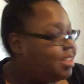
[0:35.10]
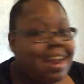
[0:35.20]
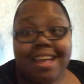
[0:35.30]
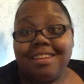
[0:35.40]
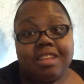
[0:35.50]

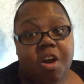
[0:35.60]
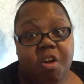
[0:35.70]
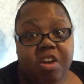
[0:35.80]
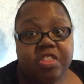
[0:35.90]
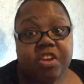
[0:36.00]
today is
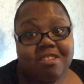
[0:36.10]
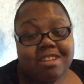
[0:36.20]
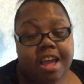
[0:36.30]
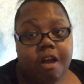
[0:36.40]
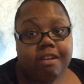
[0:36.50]

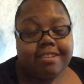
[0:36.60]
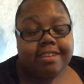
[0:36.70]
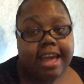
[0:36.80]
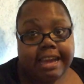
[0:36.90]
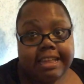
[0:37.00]
Thursday, August
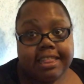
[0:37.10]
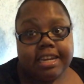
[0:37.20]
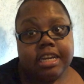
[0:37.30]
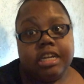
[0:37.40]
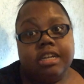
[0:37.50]
the 8th.
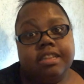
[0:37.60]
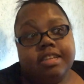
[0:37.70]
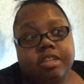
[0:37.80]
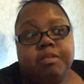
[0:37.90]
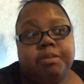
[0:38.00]

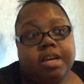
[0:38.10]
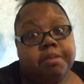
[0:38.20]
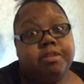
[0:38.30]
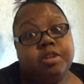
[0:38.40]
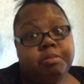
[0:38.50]
This will be
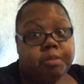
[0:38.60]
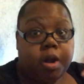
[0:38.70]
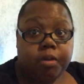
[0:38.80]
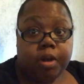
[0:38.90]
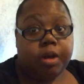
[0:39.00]
up
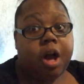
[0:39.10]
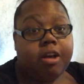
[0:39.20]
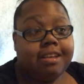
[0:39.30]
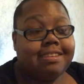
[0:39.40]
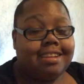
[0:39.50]
tomorrow,
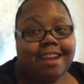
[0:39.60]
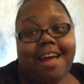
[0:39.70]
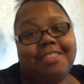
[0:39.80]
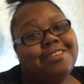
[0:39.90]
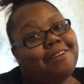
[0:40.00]
August the
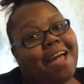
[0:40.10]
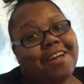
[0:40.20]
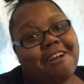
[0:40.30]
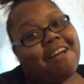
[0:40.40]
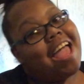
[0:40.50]
9th. So
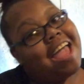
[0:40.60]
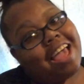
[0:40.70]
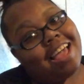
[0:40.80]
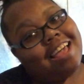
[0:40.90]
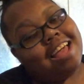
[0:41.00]
hey girl,
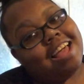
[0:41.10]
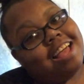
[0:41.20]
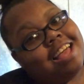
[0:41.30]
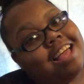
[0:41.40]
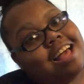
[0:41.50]
hey,
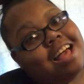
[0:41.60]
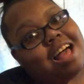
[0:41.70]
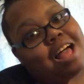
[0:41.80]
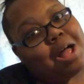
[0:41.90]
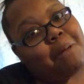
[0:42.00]

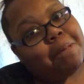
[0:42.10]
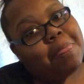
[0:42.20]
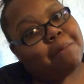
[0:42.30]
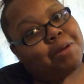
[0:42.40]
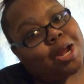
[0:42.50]

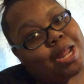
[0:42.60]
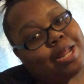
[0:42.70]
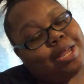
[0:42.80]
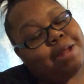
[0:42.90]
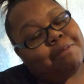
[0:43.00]
in the
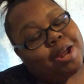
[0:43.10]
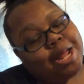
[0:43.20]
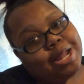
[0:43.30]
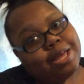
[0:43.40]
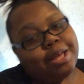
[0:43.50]
morning, good
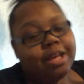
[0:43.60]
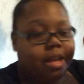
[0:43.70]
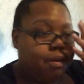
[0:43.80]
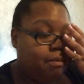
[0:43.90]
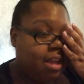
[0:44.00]
morning.
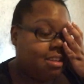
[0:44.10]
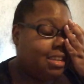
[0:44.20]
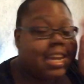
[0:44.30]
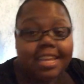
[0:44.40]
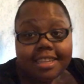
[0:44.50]
When y'all
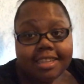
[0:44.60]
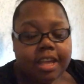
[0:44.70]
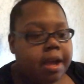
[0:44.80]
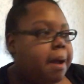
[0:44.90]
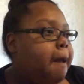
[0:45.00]
see this,
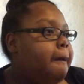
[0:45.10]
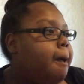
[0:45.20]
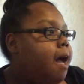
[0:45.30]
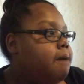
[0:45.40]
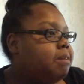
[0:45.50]

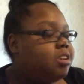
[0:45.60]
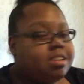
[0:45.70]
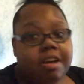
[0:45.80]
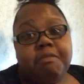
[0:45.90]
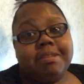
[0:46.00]
as you
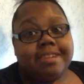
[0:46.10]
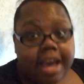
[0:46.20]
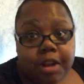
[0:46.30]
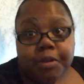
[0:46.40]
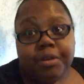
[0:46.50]
can tell from the
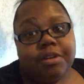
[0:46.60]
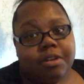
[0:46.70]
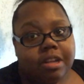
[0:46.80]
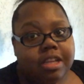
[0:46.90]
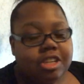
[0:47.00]
title, your
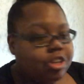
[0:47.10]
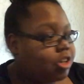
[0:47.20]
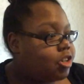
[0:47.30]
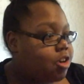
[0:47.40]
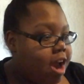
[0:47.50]
girl is
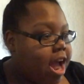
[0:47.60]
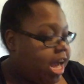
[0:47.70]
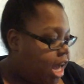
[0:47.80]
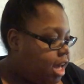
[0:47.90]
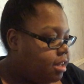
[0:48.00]

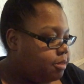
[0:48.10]
trying